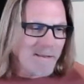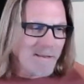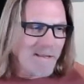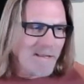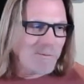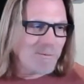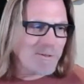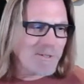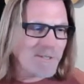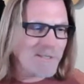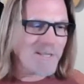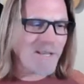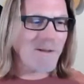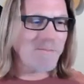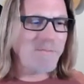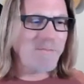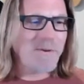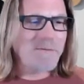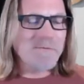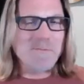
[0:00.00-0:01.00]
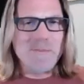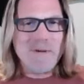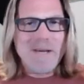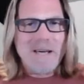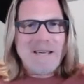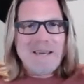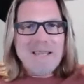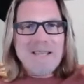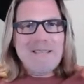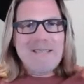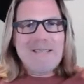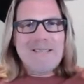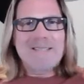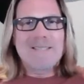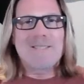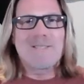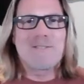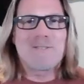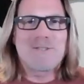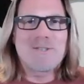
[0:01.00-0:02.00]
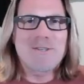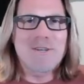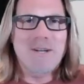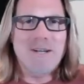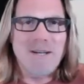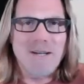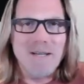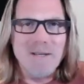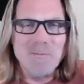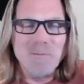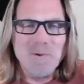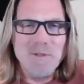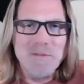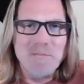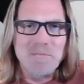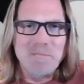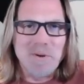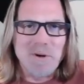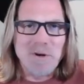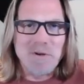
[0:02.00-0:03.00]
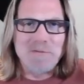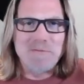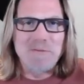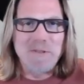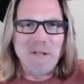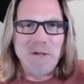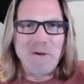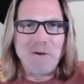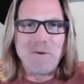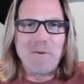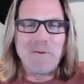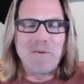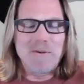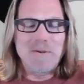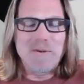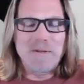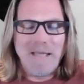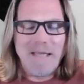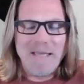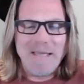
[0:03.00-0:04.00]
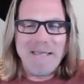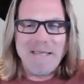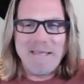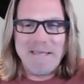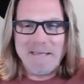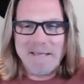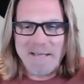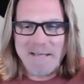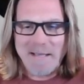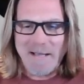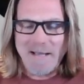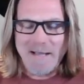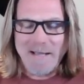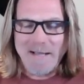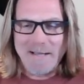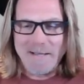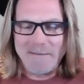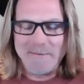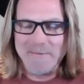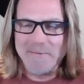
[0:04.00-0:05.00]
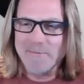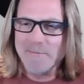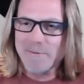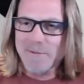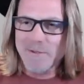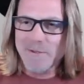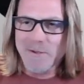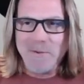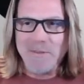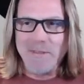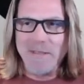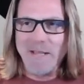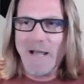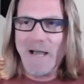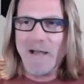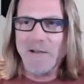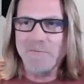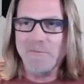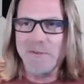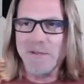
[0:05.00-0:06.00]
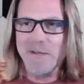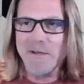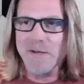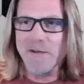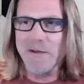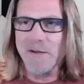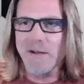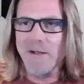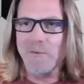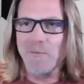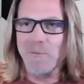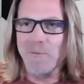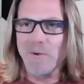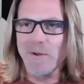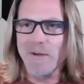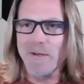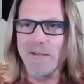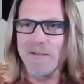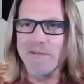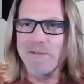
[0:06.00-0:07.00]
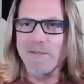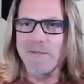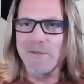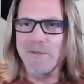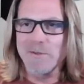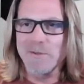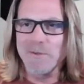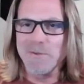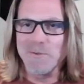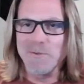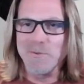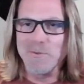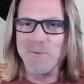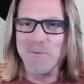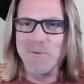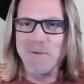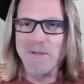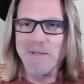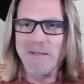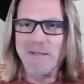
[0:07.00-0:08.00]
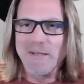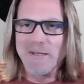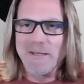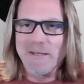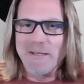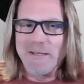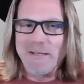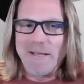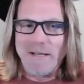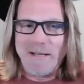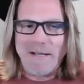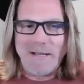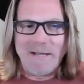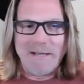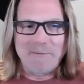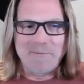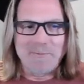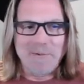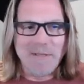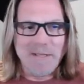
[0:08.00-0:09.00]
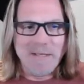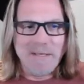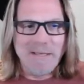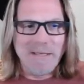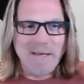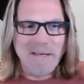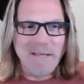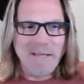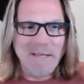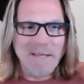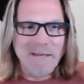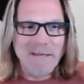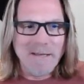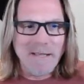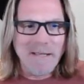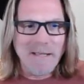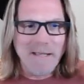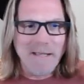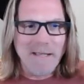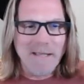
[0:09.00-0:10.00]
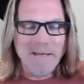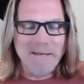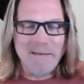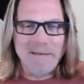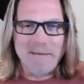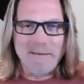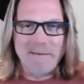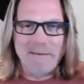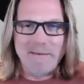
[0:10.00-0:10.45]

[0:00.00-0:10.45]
Hey, what's up, everybody? This is John with Bergflow. Hey, going live here. I wanted to really get in and